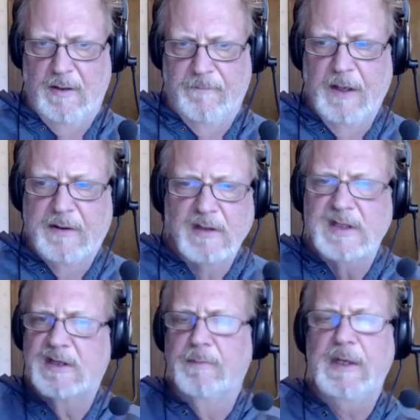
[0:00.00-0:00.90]
Like they'll
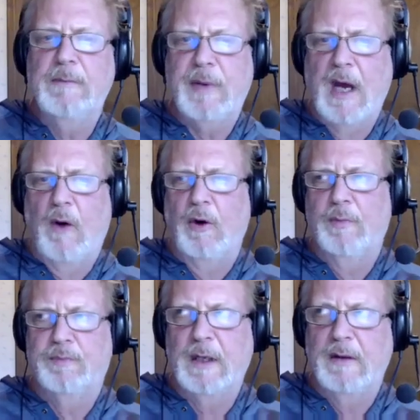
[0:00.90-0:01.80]
still be in
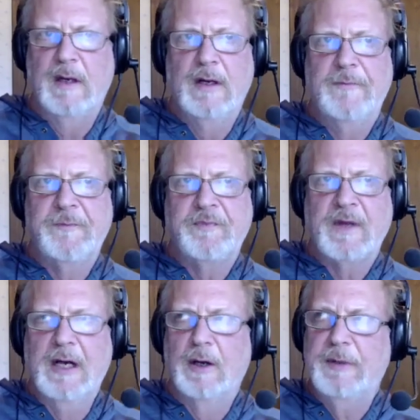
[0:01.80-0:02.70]
power, but
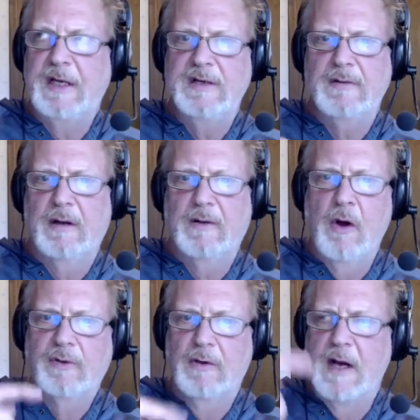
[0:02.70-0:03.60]
it'll be
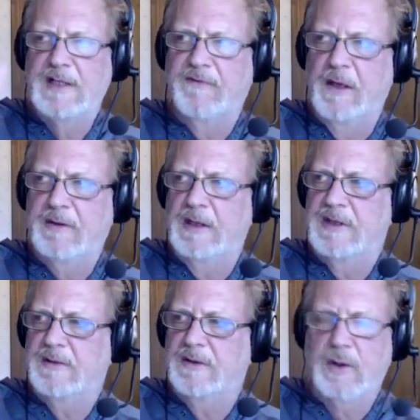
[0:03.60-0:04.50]
along the lines of like
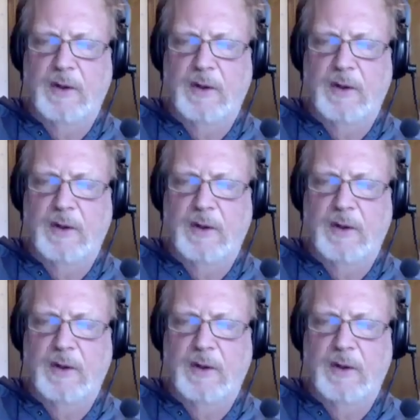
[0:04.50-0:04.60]
this sort of